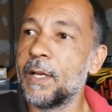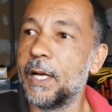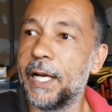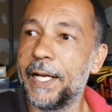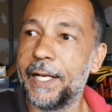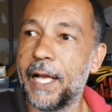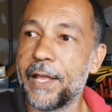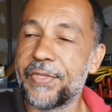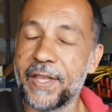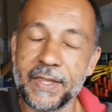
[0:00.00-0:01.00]

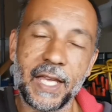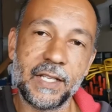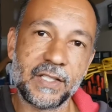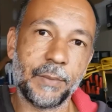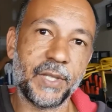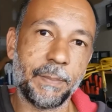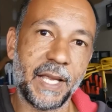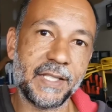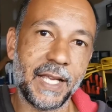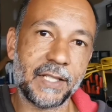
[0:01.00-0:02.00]
I think that is something
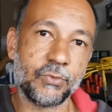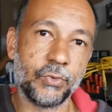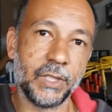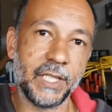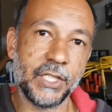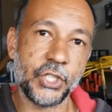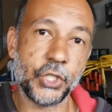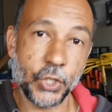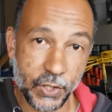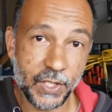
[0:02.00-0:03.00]
Pentax really
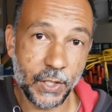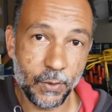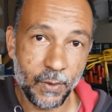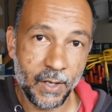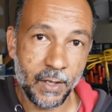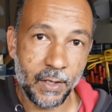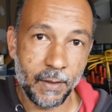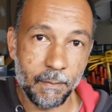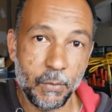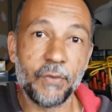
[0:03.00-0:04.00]
should do
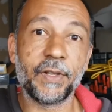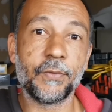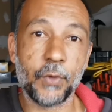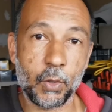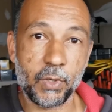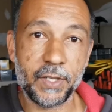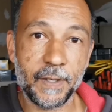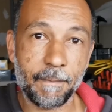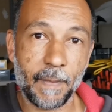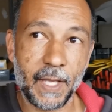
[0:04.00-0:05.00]
moving
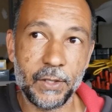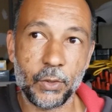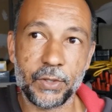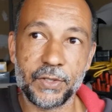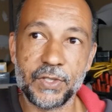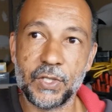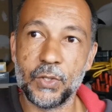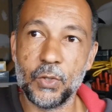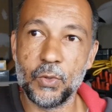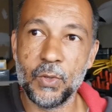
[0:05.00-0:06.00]
forward in order
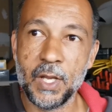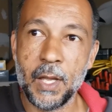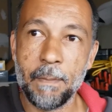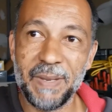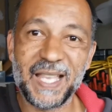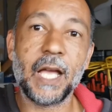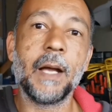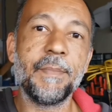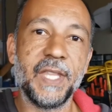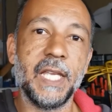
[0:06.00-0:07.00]
to
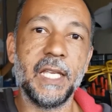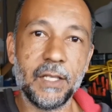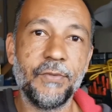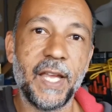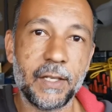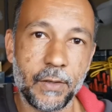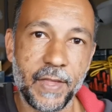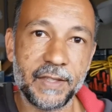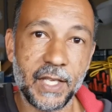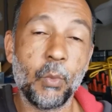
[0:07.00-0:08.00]
become the innovator
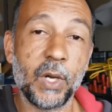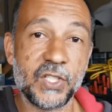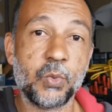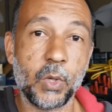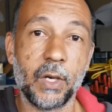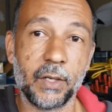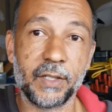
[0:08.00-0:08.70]
that they once were.